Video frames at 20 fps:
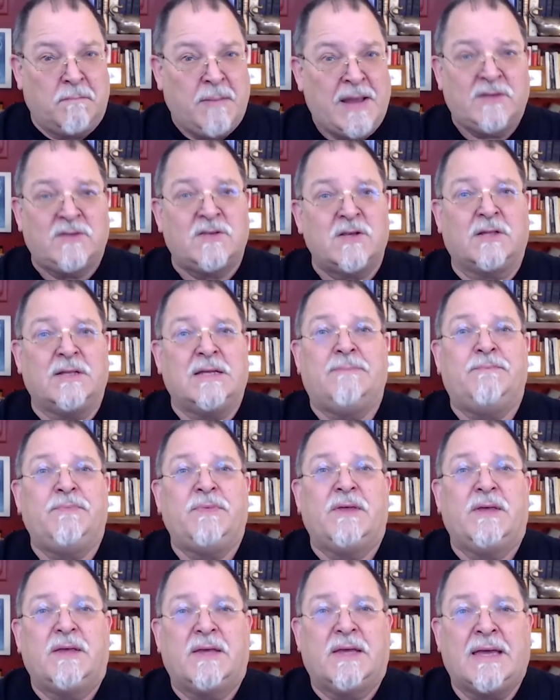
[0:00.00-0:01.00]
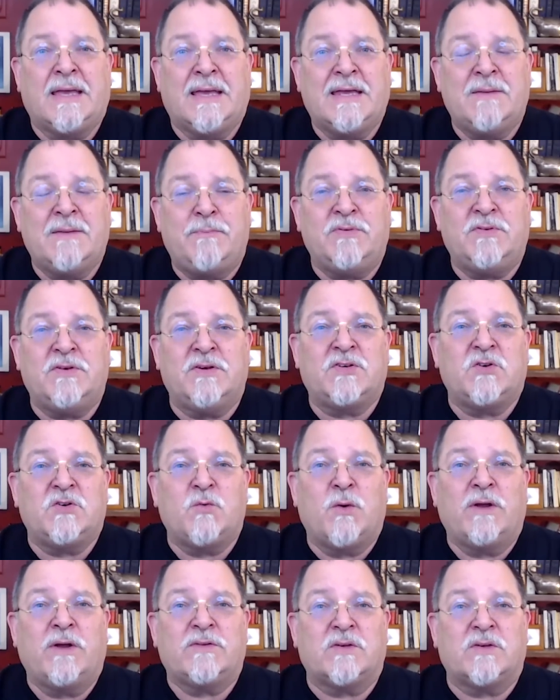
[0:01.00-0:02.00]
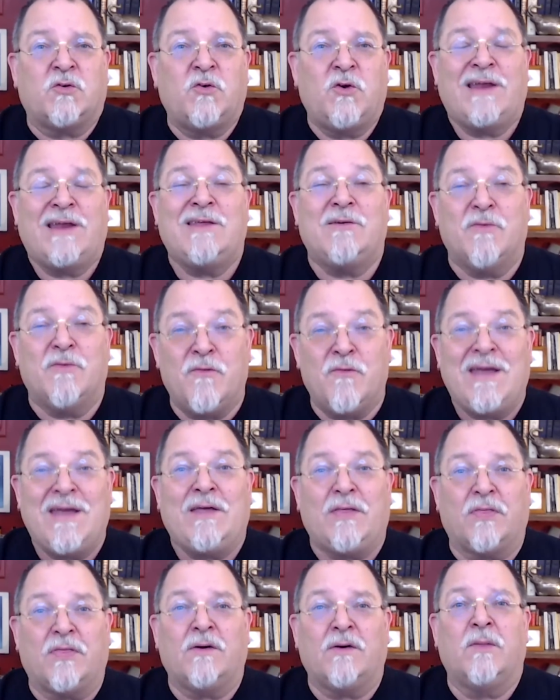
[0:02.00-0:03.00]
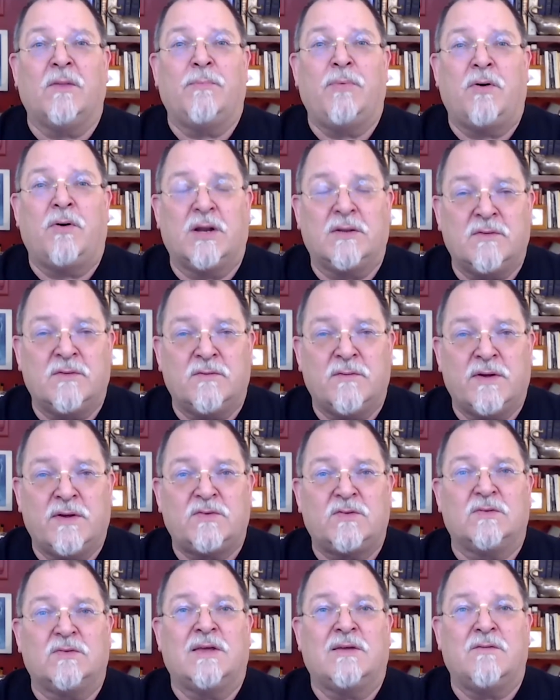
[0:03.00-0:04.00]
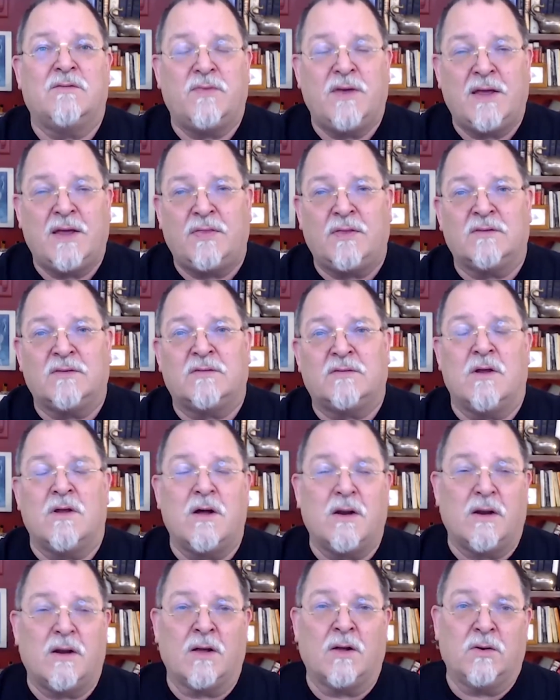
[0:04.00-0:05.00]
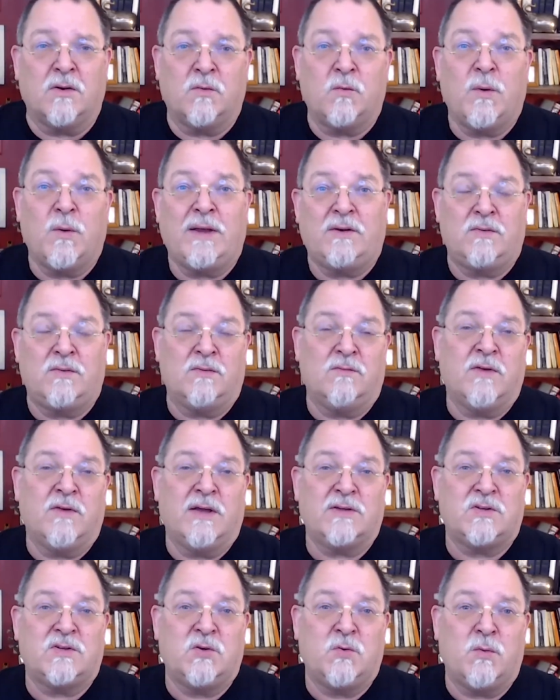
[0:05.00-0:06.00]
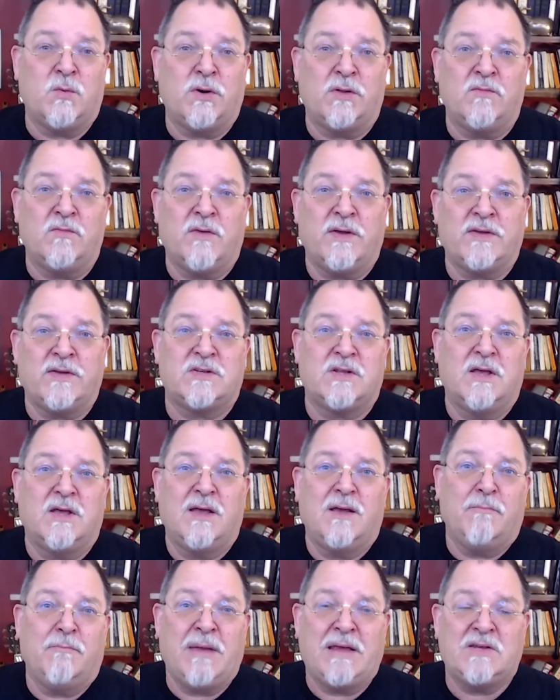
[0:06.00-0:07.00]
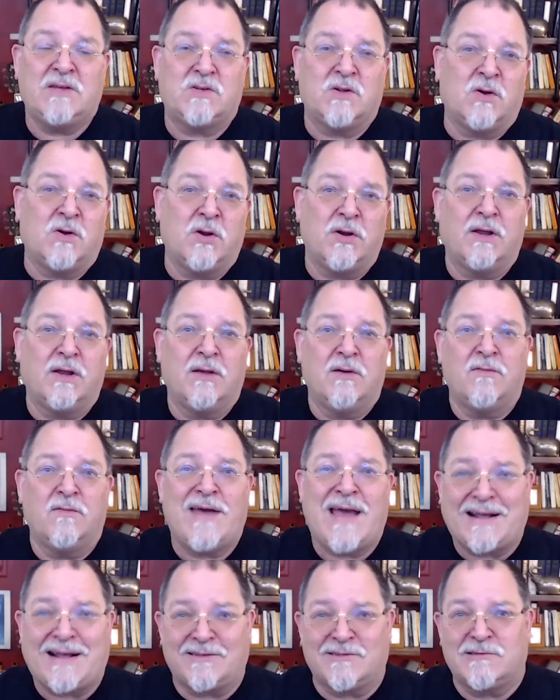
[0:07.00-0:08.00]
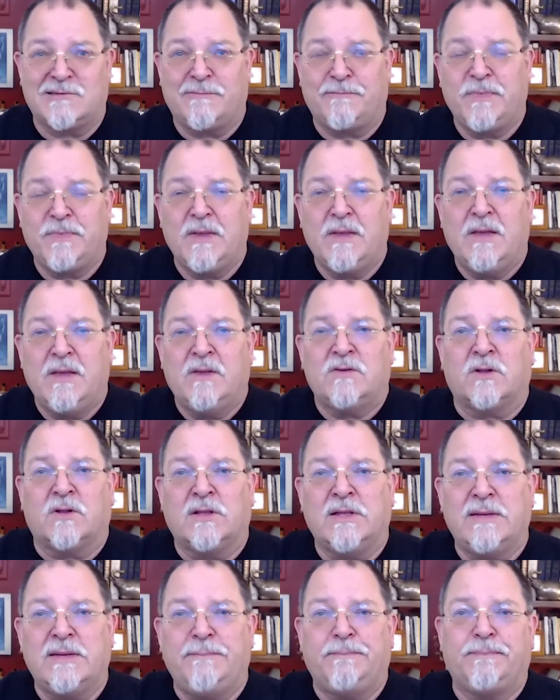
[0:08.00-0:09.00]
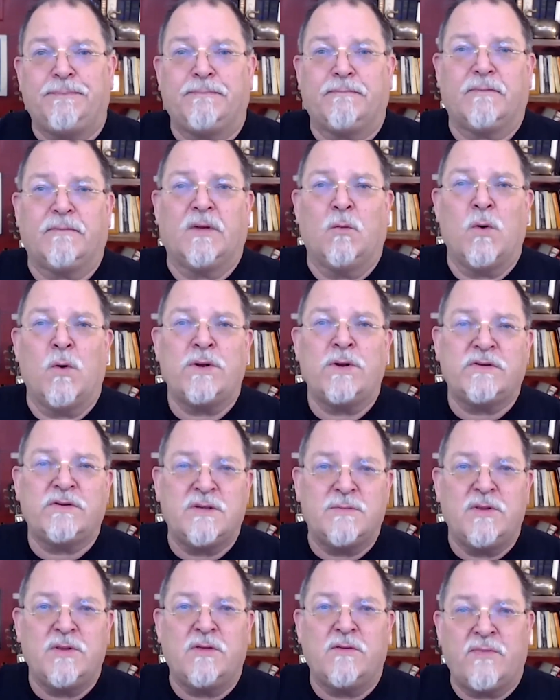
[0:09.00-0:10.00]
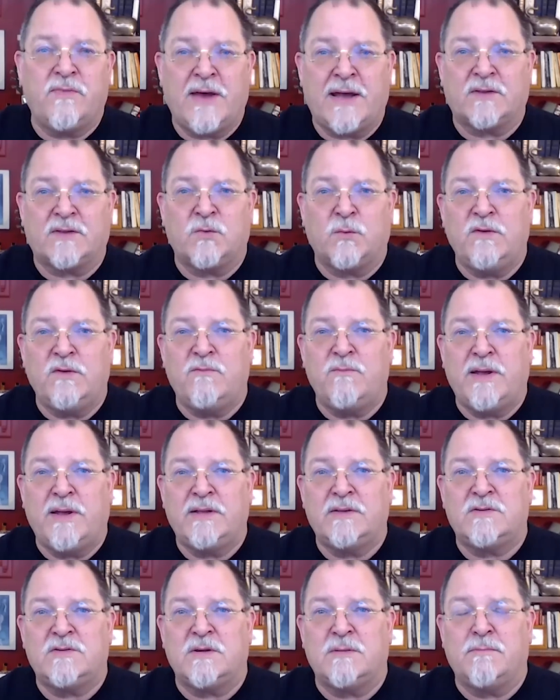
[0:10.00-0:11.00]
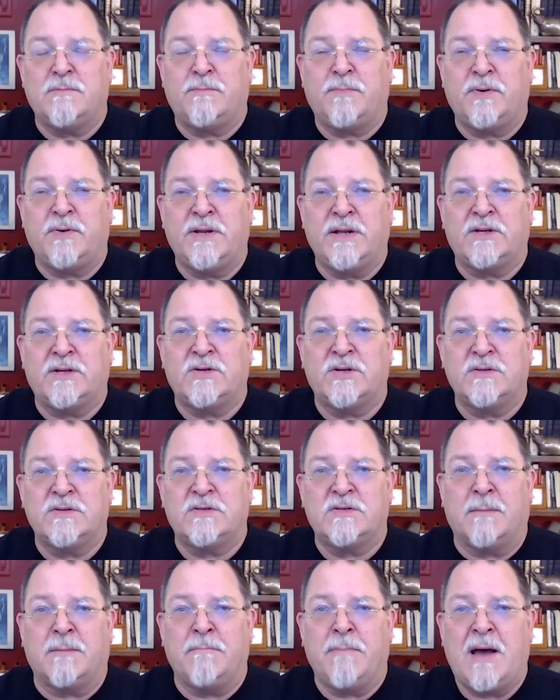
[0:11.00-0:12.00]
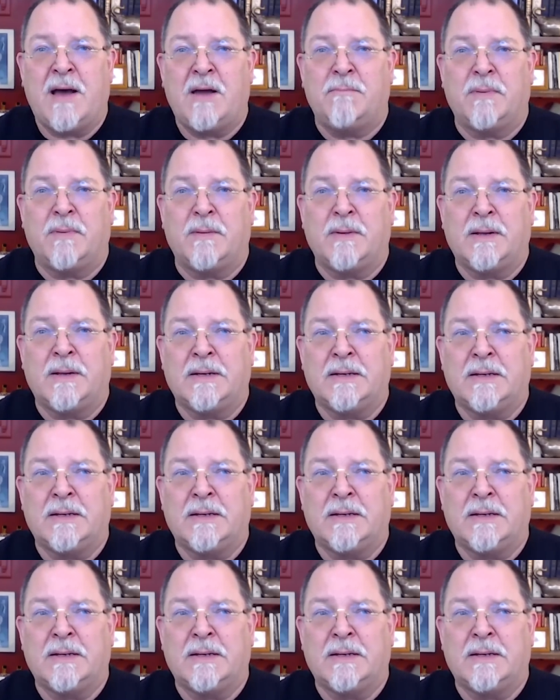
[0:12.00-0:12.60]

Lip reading: basically in a position where it's creating faith on the part of investors. And faith is not a good way to invest. You want to invest based on facts. So, Clint, what are some of the facts? We've made some predictions about